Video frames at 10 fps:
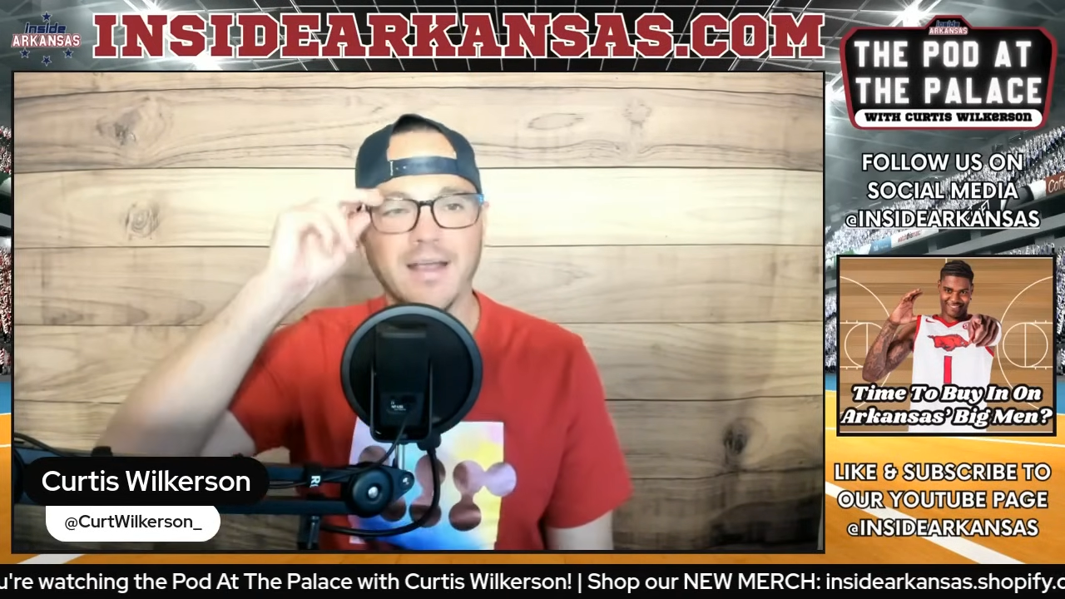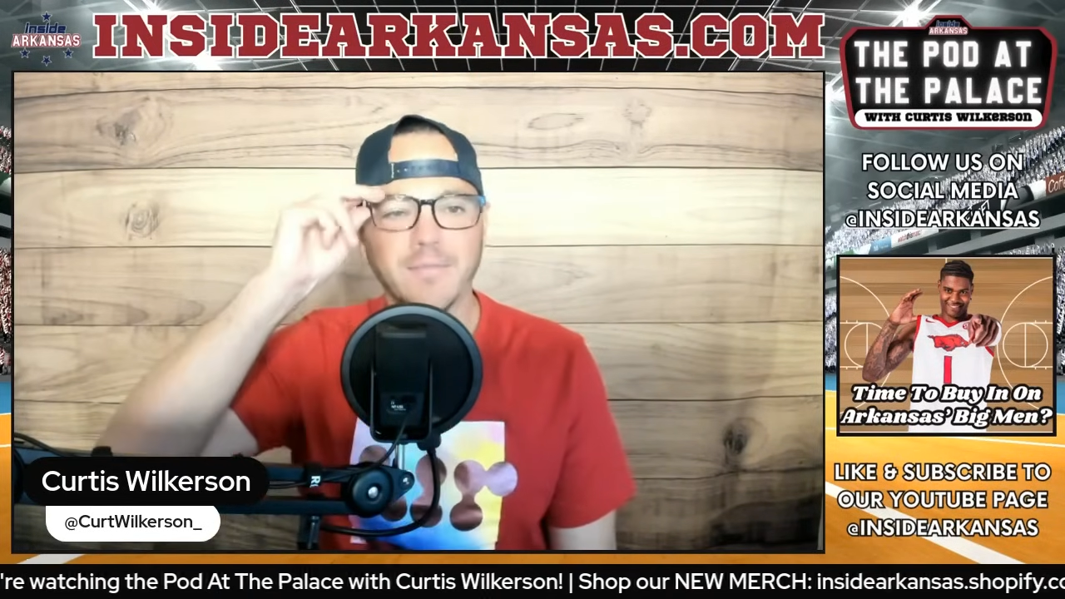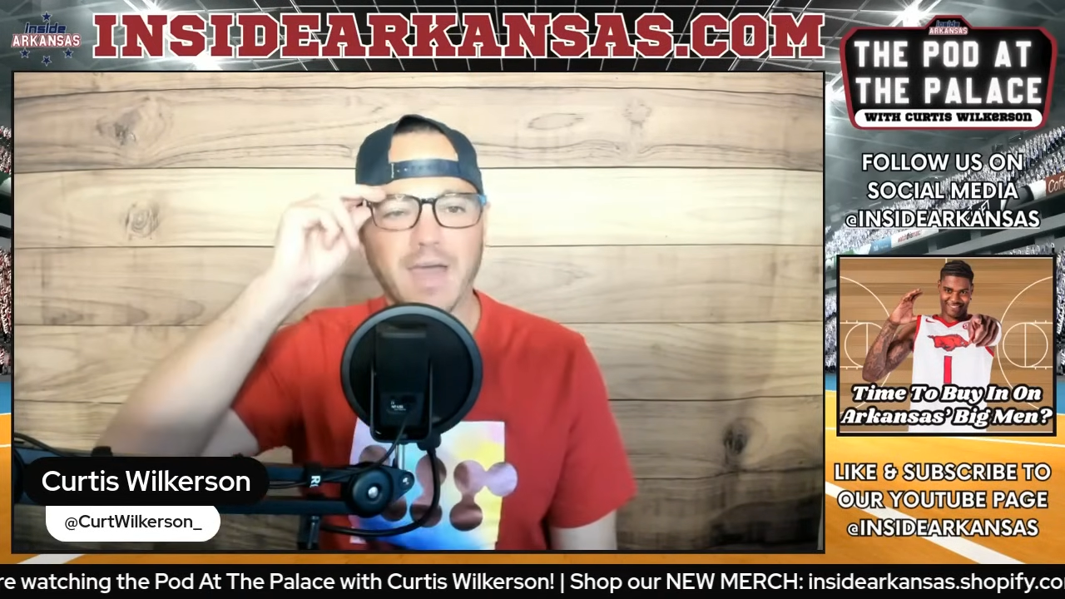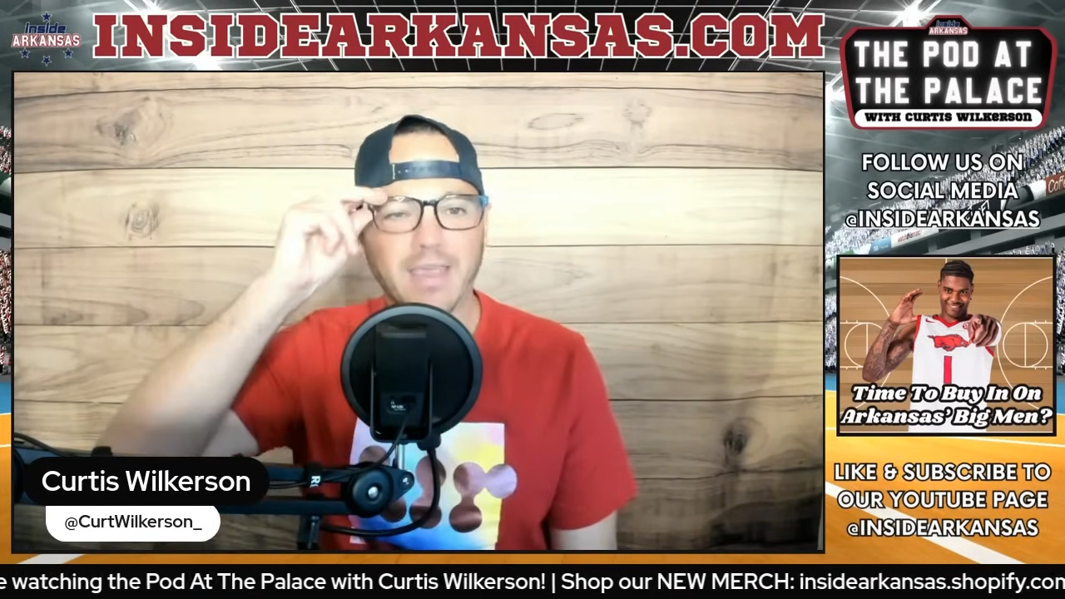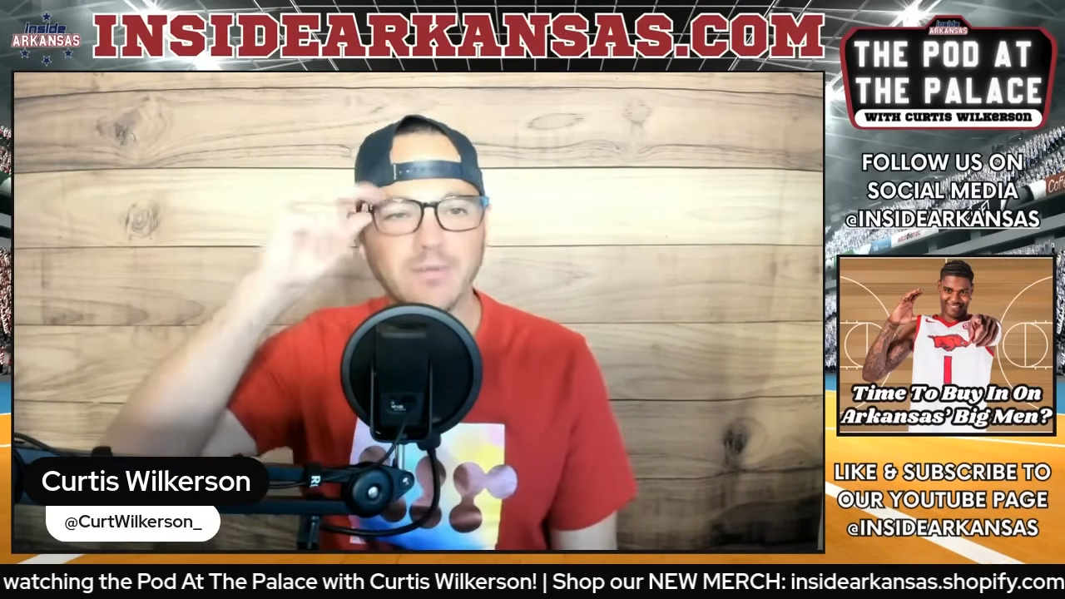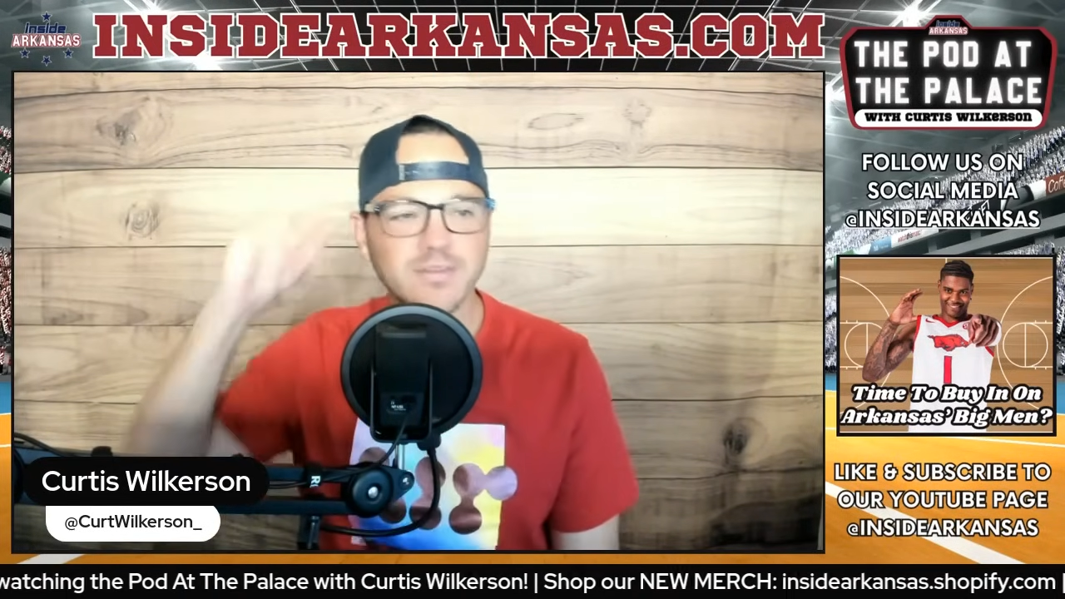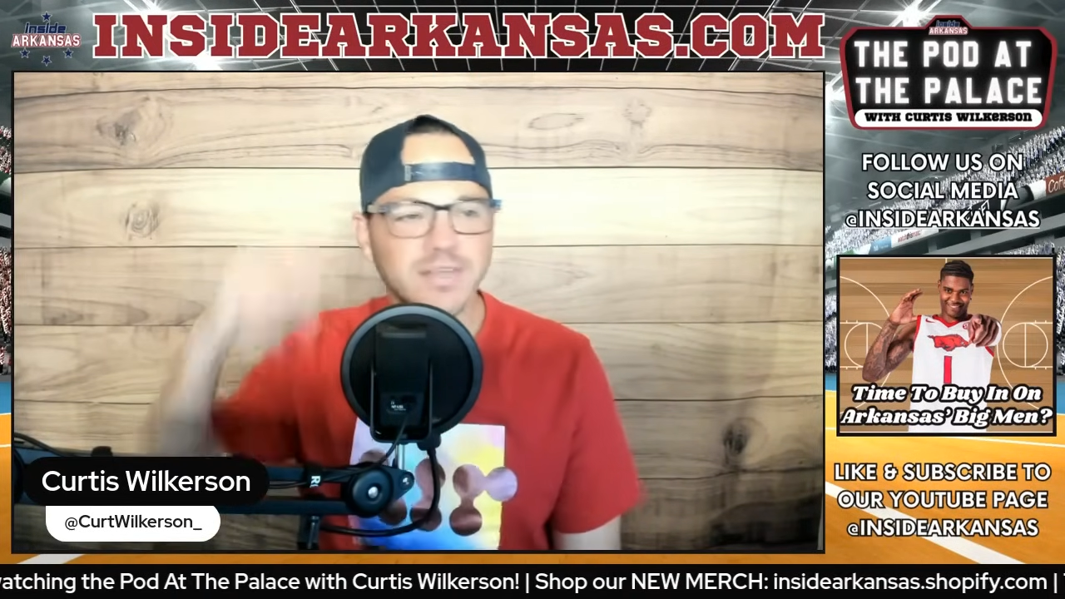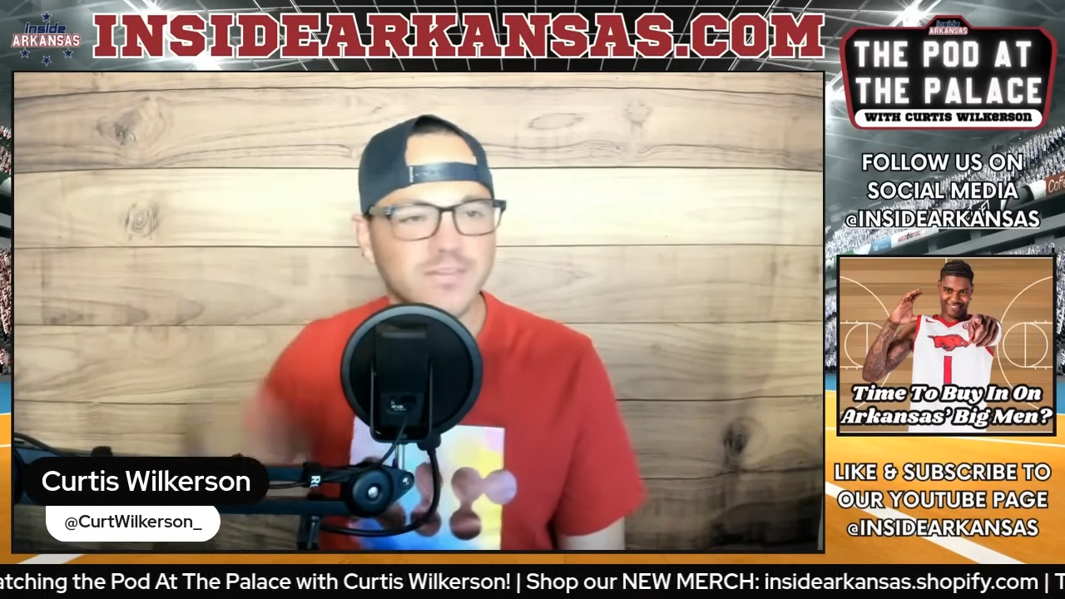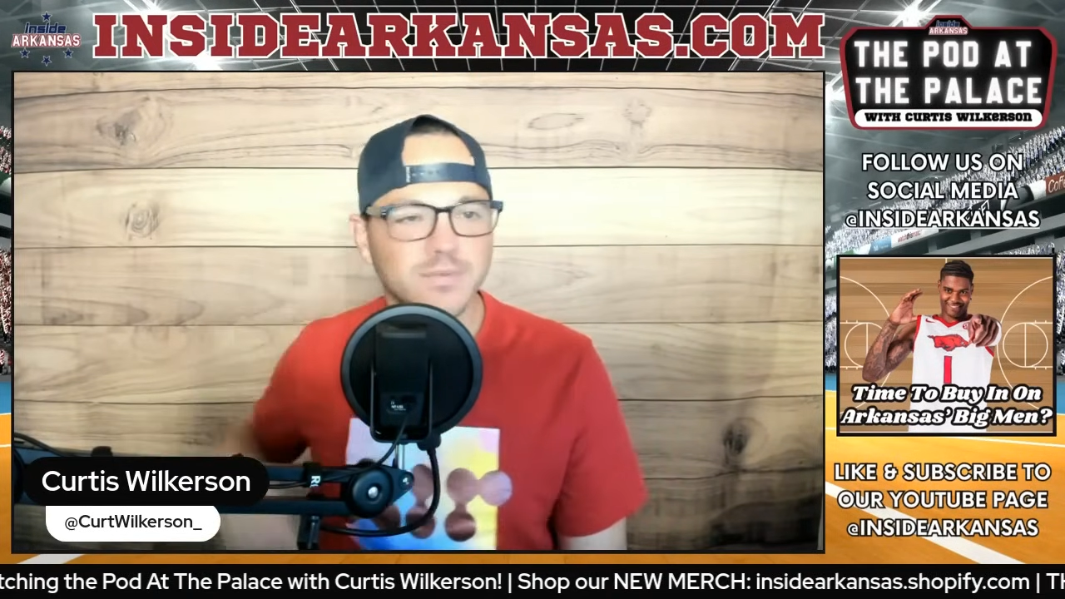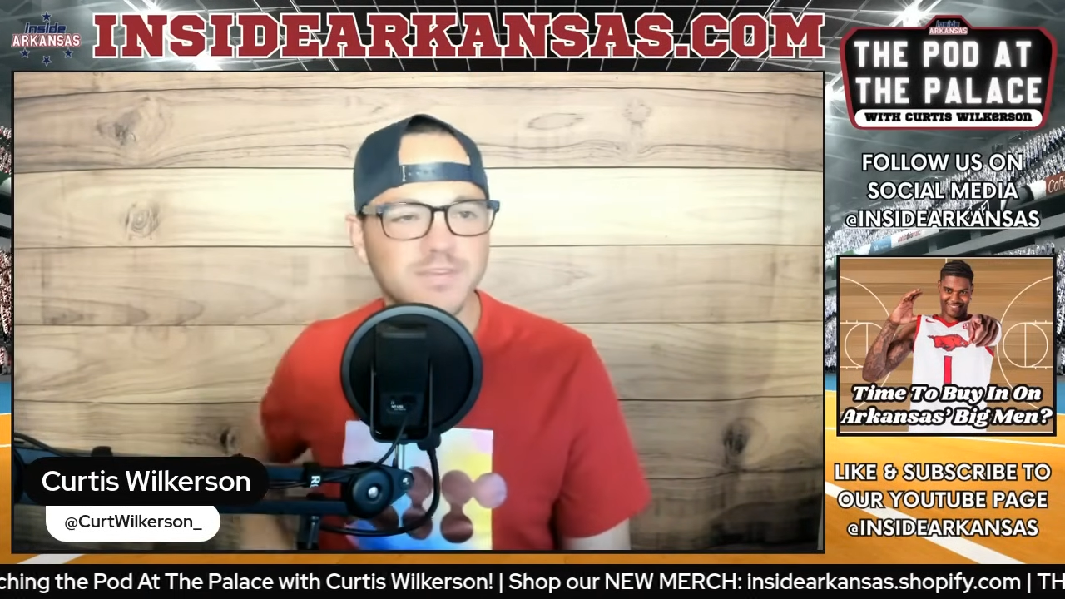It was a
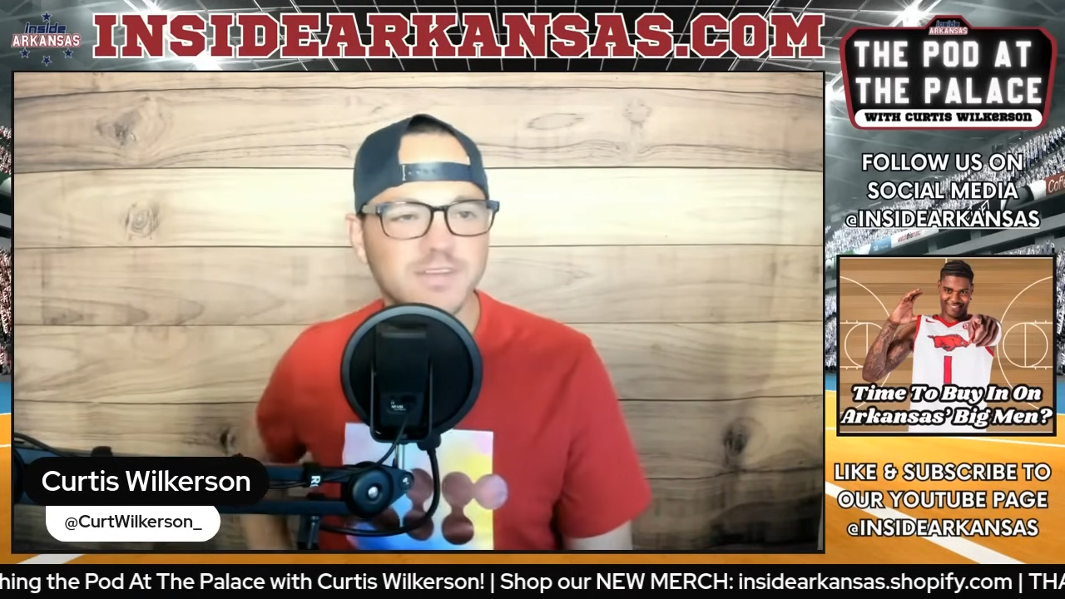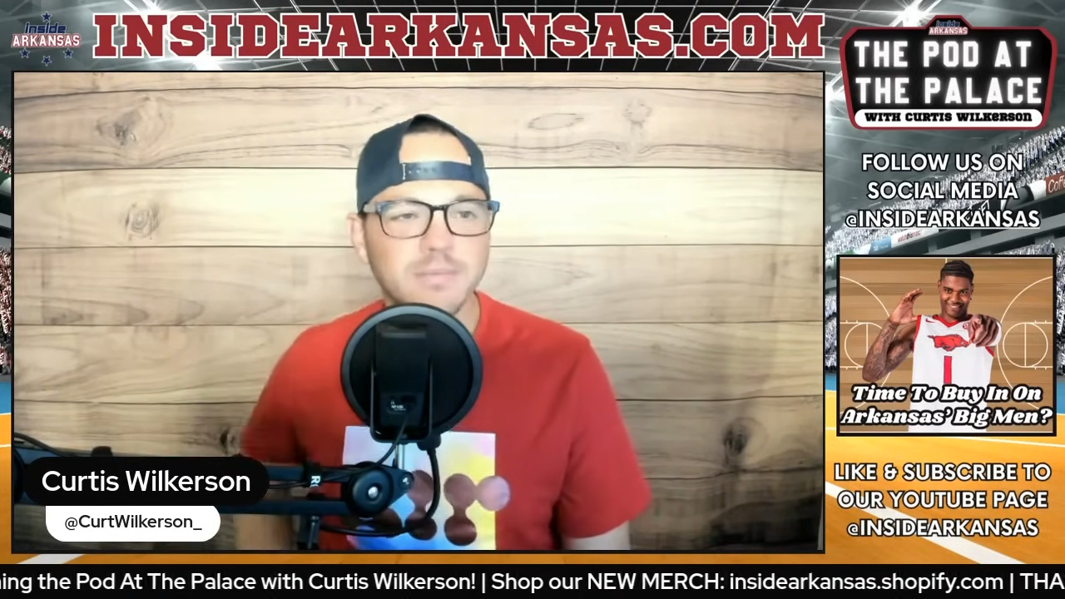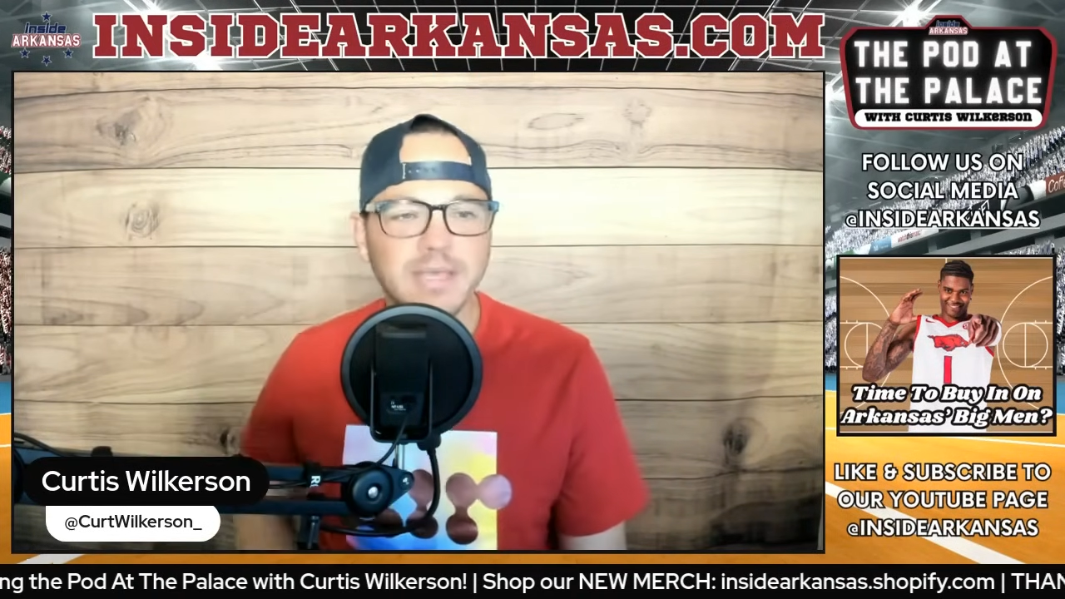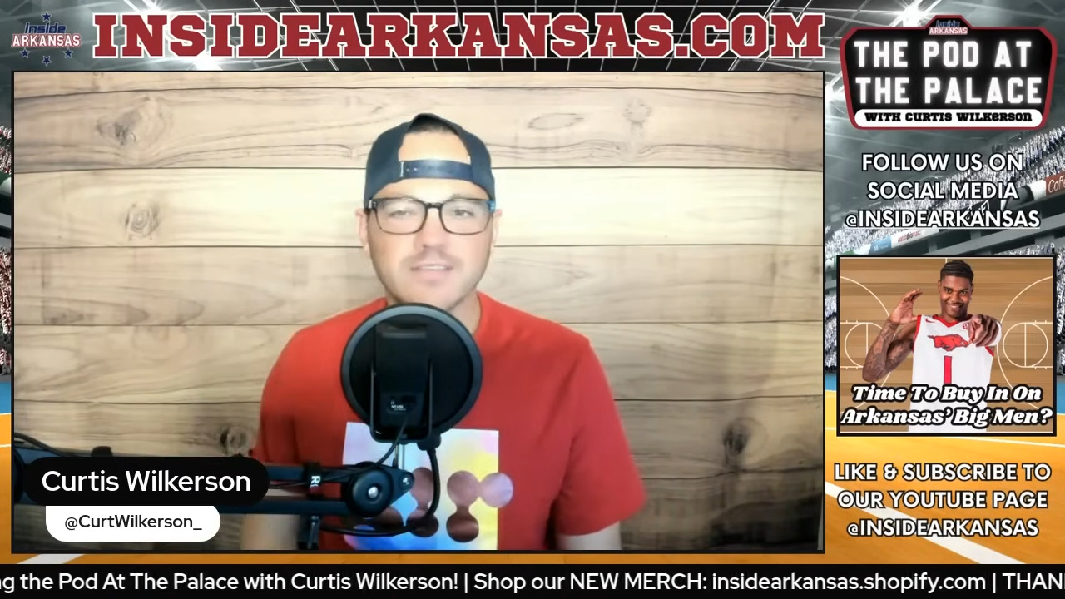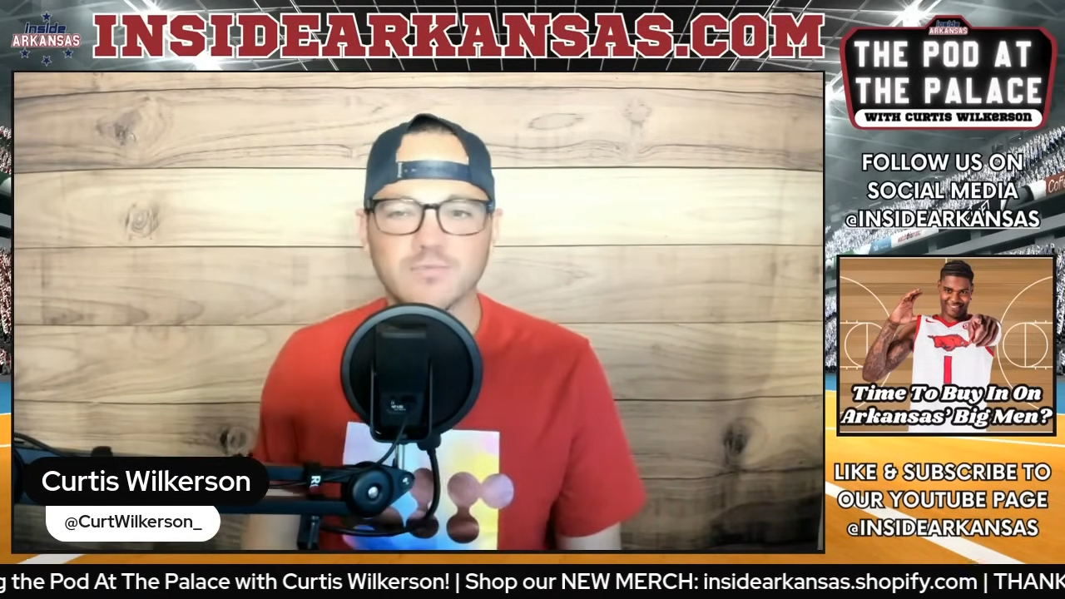list from CBS